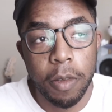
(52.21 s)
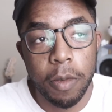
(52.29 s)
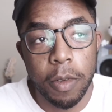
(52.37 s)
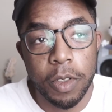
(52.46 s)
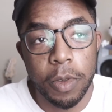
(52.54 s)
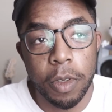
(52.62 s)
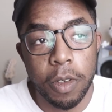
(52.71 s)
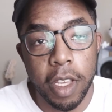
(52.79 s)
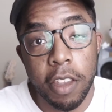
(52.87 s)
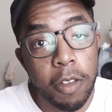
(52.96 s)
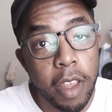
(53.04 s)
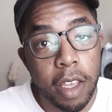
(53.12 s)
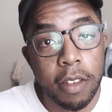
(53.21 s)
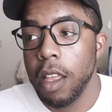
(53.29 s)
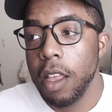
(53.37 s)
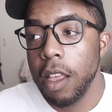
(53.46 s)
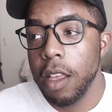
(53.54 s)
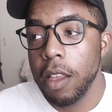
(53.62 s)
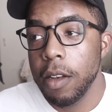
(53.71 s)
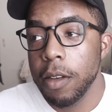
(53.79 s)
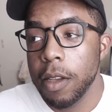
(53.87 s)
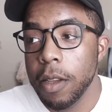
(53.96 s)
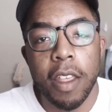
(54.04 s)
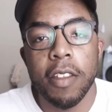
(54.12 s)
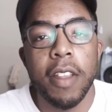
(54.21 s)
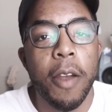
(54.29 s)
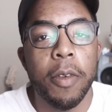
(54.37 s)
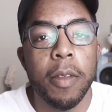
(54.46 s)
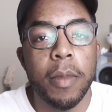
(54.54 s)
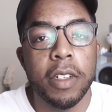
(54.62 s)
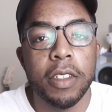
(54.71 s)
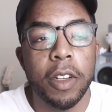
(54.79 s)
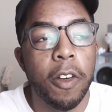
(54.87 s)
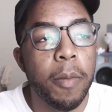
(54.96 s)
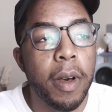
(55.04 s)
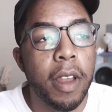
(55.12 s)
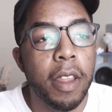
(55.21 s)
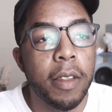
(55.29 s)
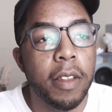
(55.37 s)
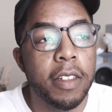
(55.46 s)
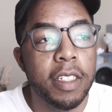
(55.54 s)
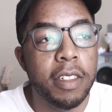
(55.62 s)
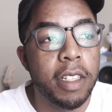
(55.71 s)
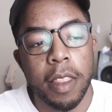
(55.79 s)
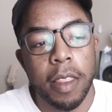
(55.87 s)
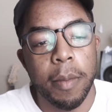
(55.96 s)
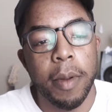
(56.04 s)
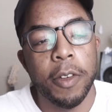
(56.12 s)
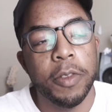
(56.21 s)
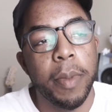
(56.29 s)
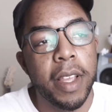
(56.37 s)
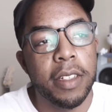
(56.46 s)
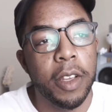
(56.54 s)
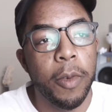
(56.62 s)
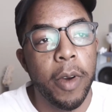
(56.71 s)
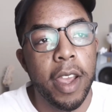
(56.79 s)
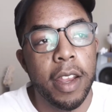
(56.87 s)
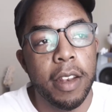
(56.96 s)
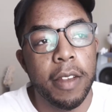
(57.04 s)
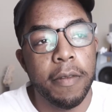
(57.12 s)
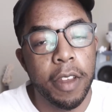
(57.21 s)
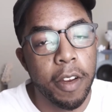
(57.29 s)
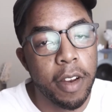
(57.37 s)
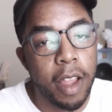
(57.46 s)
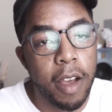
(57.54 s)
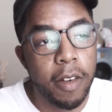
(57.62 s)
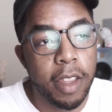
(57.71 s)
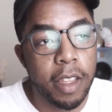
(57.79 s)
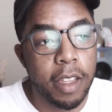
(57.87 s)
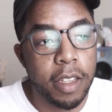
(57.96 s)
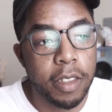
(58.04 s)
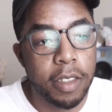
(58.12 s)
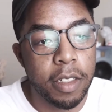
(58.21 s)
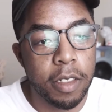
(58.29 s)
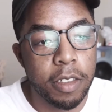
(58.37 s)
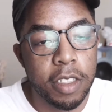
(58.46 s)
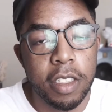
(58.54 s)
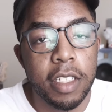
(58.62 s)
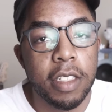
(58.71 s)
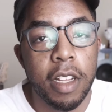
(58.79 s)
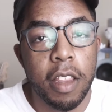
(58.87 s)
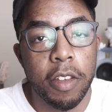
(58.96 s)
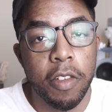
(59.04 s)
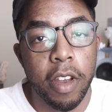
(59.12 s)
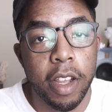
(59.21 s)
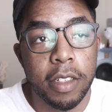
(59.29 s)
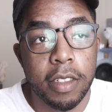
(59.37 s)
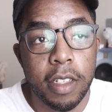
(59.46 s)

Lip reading: which we'll get to next. And there's not really much to go about it. Just the most basic way to figure it out is to just listen to other tracks.